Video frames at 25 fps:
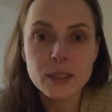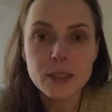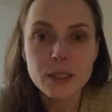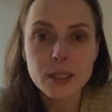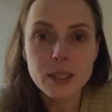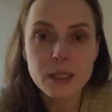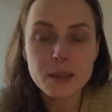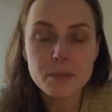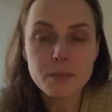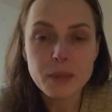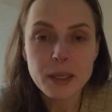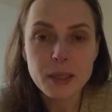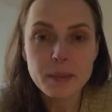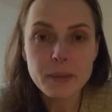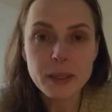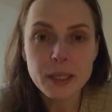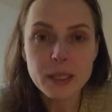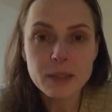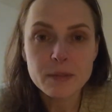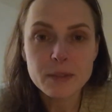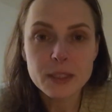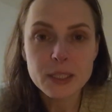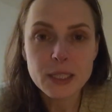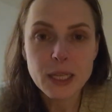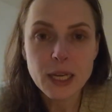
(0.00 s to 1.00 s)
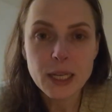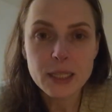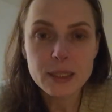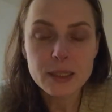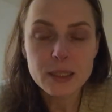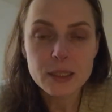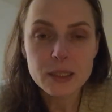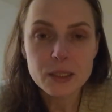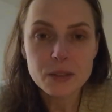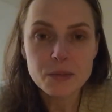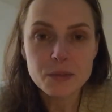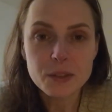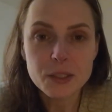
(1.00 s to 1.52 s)
And maybe I will cut
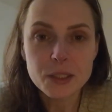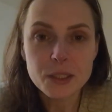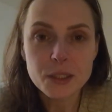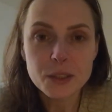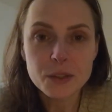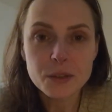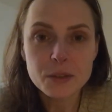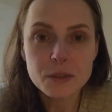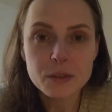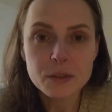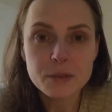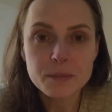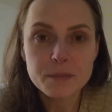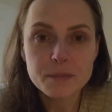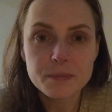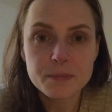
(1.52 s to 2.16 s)
this video,